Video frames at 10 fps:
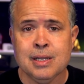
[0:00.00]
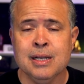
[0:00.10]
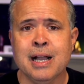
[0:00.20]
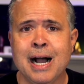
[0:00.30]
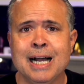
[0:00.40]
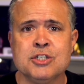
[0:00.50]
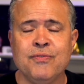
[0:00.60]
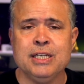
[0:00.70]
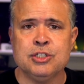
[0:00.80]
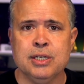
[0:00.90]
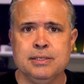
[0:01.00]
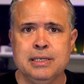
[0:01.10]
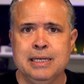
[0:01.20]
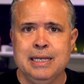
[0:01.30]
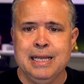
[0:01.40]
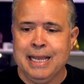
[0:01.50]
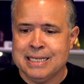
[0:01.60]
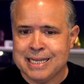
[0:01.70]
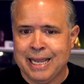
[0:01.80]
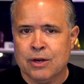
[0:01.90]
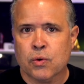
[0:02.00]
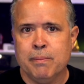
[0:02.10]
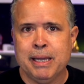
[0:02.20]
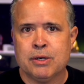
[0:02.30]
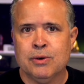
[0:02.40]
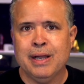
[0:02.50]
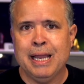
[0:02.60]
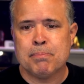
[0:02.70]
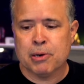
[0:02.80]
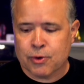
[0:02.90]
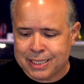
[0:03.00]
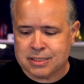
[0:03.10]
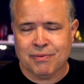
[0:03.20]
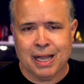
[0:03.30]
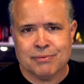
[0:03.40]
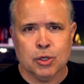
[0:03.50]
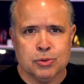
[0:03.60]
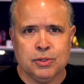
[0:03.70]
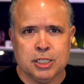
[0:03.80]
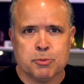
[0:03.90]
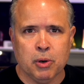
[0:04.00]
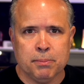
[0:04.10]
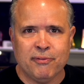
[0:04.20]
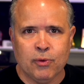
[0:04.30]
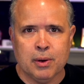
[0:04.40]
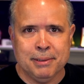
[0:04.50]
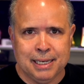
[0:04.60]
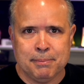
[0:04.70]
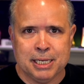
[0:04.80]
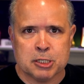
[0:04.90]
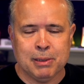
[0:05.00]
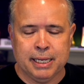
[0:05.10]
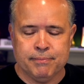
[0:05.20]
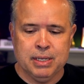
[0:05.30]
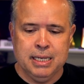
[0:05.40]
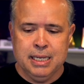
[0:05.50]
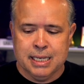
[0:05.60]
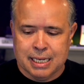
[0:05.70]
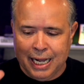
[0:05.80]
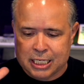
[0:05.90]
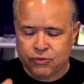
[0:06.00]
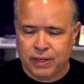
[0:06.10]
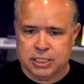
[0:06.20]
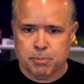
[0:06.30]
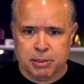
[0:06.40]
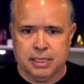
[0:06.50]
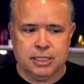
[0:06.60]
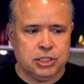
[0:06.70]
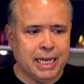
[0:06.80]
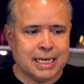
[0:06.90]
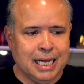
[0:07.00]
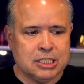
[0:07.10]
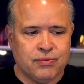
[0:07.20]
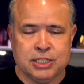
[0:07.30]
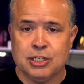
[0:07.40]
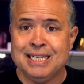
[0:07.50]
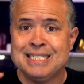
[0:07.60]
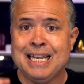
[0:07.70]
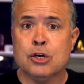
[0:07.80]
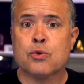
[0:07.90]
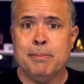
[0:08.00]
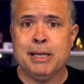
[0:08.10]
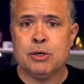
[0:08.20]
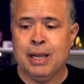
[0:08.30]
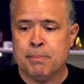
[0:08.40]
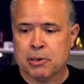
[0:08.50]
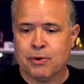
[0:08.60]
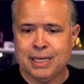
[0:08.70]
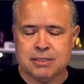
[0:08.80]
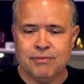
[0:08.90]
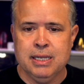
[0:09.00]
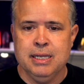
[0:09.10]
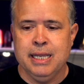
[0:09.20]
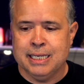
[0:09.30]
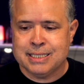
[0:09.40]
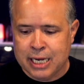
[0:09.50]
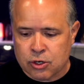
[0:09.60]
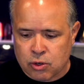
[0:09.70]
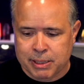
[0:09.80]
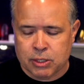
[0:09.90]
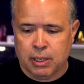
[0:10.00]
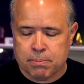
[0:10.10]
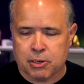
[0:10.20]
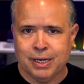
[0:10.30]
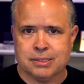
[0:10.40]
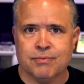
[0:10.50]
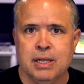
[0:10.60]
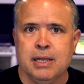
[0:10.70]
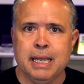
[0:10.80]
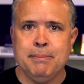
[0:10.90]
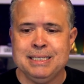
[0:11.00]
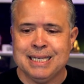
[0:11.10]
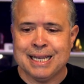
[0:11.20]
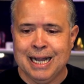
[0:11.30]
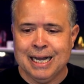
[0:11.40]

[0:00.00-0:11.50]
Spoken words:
God's vision is incremental and progressive. I've told you this point before, but let me explain. God's vision, put in the chat, God's vision is incremental and progressive. It's incremental and progressive. It means that